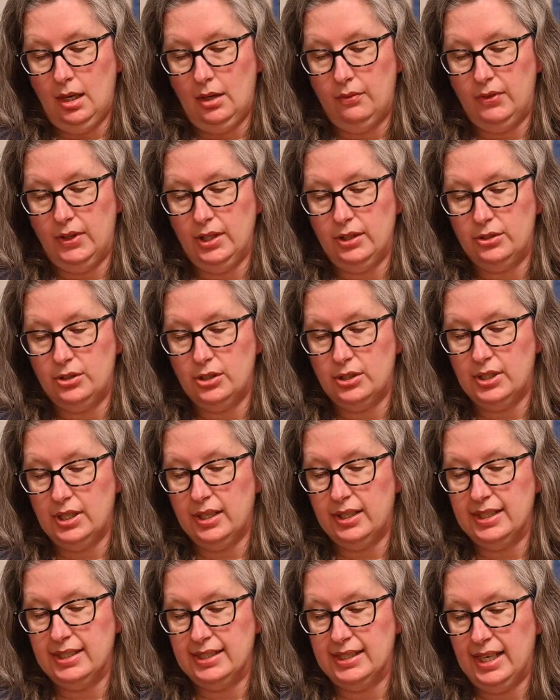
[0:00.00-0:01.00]
Villagers
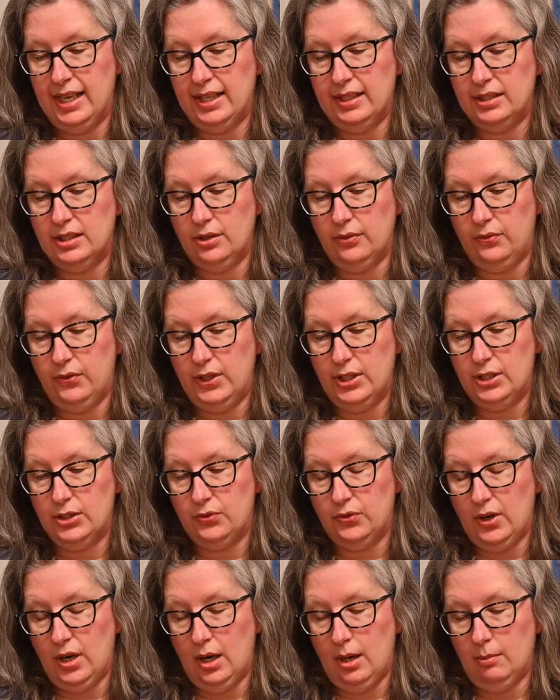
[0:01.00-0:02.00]
are content to fish,
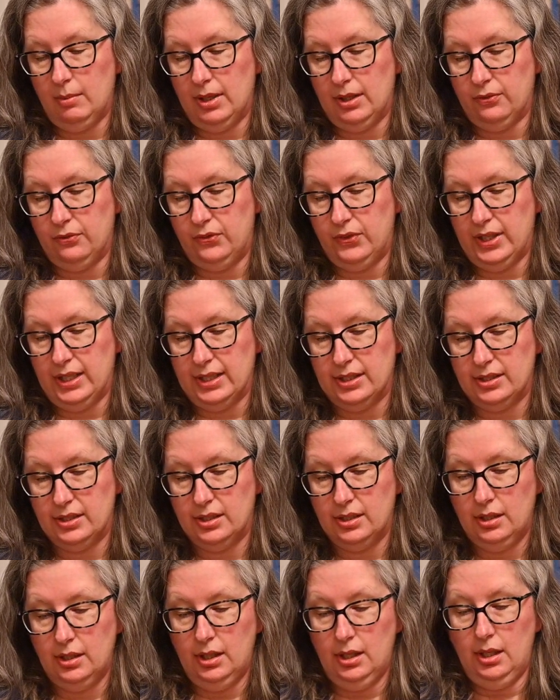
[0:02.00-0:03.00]
farm, and
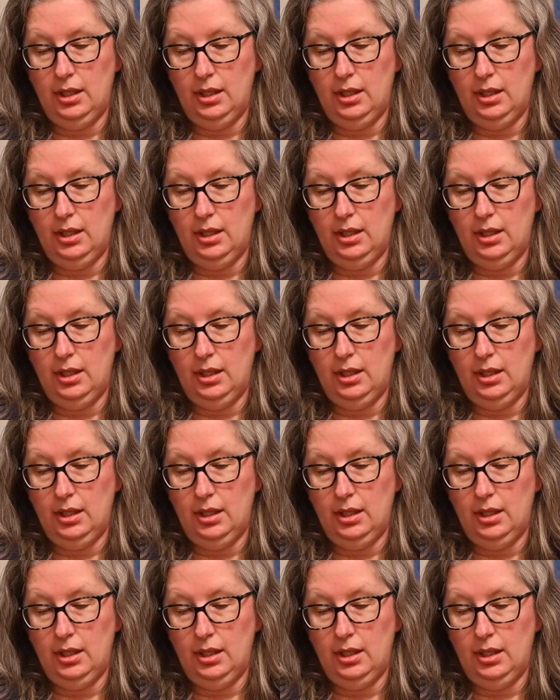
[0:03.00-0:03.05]
feast,